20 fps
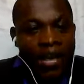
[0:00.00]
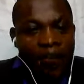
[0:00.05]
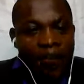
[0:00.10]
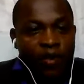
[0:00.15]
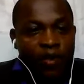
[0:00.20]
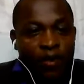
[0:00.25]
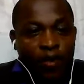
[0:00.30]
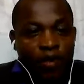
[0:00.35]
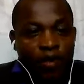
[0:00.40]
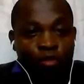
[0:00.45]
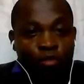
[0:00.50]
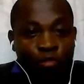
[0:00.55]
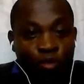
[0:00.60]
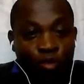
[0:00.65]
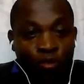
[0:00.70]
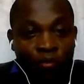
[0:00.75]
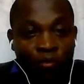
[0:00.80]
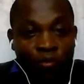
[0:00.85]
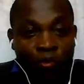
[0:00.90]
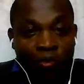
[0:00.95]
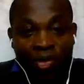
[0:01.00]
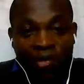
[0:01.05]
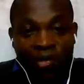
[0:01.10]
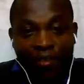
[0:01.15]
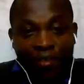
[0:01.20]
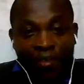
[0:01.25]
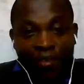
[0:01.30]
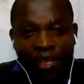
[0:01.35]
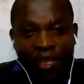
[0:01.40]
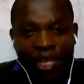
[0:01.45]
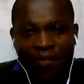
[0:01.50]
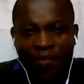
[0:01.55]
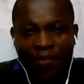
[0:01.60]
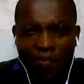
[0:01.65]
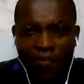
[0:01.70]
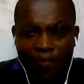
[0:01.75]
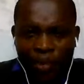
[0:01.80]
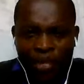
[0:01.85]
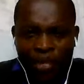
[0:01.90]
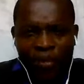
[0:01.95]
Even though rules are
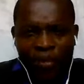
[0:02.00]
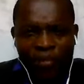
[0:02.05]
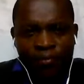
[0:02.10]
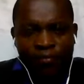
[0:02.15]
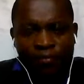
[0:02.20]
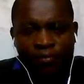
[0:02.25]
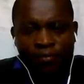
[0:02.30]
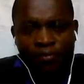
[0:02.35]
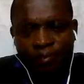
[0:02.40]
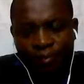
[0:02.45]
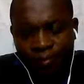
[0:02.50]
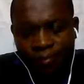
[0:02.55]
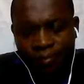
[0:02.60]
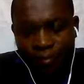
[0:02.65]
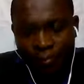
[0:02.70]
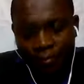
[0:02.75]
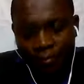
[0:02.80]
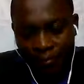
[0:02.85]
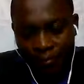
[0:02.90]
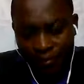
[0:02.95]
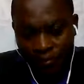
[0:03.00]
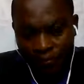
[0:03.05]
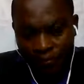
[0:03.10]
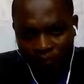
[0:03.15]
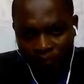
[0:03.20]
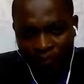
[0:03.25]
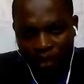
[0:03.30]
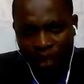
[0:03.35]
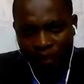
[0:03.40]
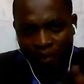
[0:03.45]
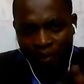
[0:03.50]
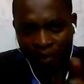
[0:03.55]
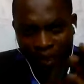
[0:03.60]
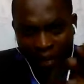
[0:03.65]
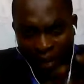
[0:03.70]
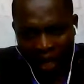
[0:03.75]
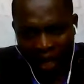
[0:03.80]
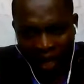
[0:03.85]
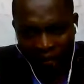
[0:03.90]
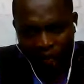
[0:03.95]
sometimes a pain,
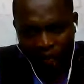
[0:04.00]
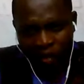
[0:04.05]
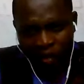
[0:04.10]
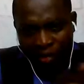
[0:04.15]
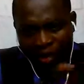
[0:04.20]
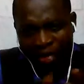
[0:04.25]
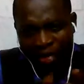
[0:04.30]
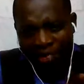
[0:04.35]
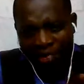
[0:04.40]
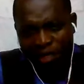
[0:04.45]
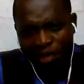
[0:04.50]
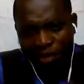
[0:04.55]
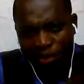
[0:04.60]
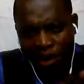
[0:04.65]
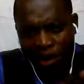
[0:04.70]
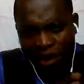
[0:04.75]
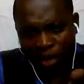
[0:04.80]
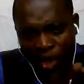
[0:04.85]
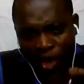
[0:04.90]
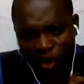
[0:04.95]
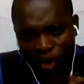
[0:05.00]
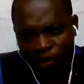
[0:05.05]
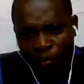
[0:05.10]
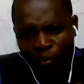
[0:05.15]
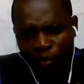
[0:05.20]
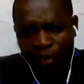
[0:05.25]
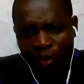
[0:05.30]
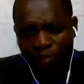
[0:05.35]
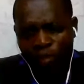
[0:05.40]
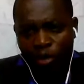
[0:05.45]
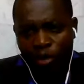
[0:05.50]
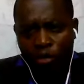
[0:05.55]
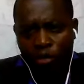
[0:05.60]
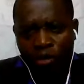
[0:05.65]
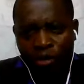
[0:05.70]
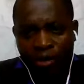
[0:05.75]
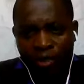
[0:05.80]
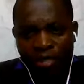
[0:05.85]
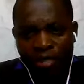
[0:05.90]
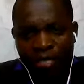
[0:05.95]
they help society run smoothly
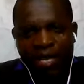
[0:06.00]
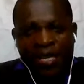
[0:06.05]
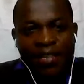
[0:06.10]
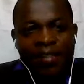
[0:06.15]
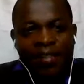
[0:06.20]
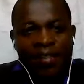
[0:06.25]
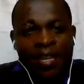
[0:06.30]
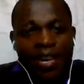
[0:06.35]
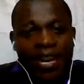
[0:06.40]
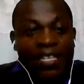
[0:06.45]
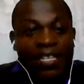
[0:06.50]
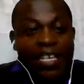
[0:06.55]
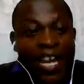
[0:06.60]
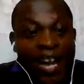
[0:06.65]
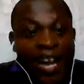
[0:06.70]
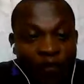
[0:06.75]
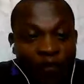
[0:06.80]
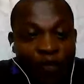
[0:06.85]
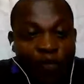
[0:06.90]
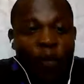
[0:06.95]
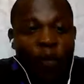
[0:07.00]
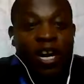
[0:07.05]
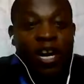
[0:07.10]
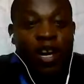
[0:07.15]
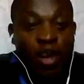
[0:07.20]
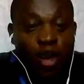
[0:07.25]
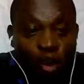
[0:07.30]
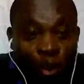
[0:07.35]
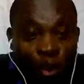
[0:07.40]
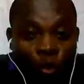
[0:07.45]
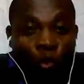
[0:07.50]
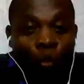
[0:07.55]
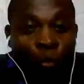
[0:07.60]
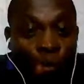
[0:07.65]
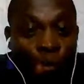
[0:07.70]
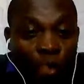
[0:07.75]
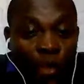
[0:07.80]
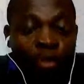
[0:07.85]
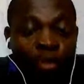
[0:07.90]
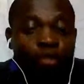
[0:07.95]
because they let everyone
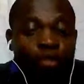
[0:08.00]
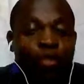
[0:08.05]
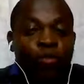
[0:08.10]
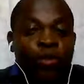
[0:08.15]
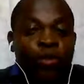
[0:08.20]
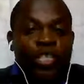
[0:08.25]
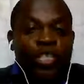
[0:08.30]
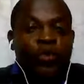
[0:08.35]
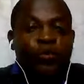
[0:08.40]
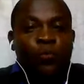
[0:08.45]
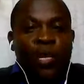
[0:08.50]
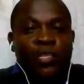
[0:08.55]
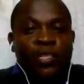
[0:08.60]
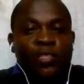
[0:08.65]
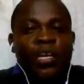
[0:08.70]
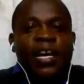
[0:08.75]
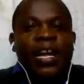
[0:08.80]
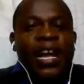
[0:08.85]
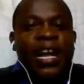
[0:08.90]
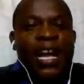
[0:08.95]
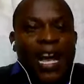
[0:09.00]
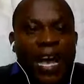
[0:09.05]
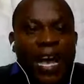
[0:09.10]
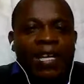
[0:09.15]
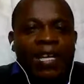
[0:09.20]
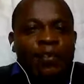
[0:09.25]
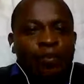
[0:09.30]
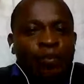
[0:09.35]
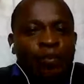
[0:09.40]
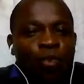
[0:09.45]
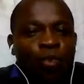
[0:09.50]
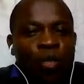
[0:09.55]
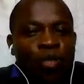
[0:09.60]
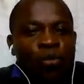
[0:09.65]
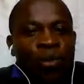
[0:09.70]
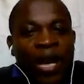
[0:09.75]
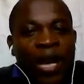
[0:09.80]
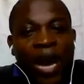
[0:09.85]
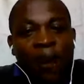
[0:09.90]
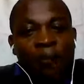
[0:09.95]
know what to expect and
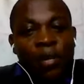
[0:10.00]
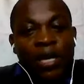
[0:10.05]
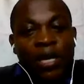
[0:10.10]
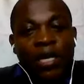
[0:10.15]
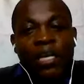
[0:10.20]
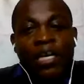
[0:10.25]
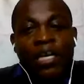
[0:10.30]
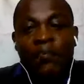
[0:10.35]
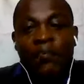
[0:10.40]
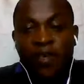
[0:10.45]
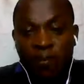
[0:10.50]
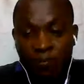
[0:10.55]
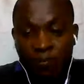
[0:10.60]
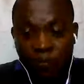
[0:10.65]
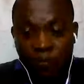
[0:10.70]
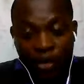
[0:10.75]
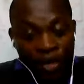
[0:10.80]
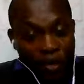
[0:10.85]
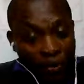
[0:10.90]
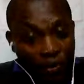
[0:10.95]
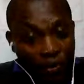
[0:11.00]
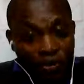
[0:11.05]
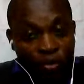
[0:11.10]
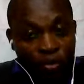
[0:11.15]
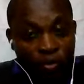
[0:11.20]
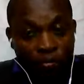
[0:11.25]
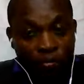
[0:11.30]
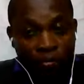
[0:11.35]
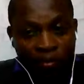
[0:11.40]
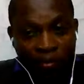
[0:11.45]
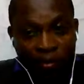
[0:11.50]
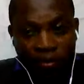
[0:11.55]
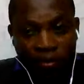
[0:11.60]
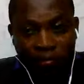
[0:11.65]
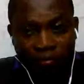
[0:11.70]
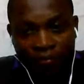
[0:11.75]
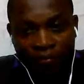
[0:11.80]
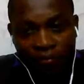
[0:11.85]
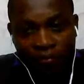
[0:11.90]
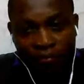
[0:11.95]
what will happen if they break those
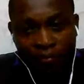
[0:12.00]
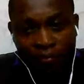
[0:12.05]
rules.